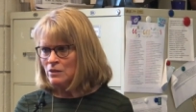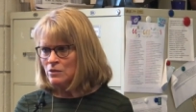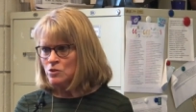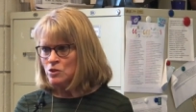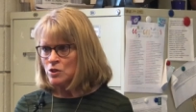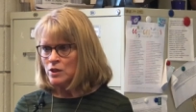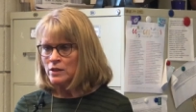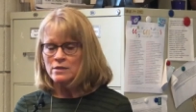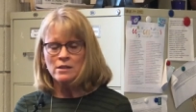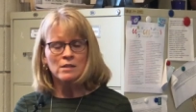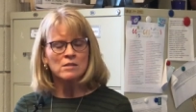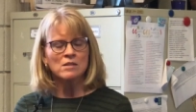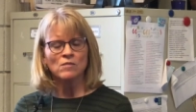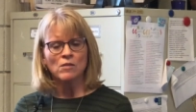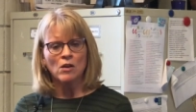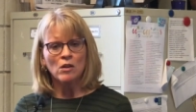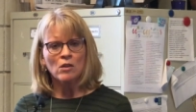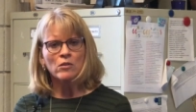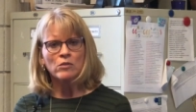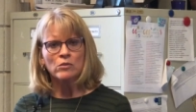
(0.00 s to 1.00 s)
Chuck does
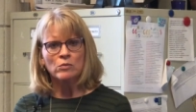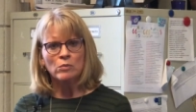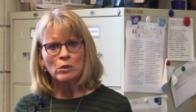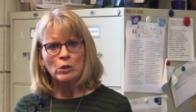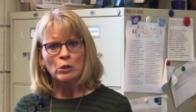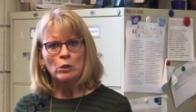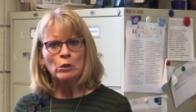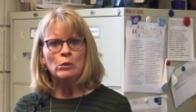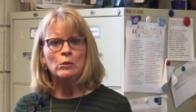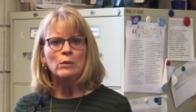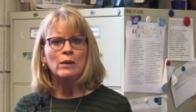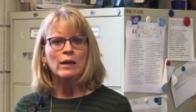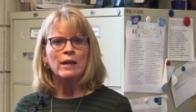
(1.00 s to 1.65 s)
follow through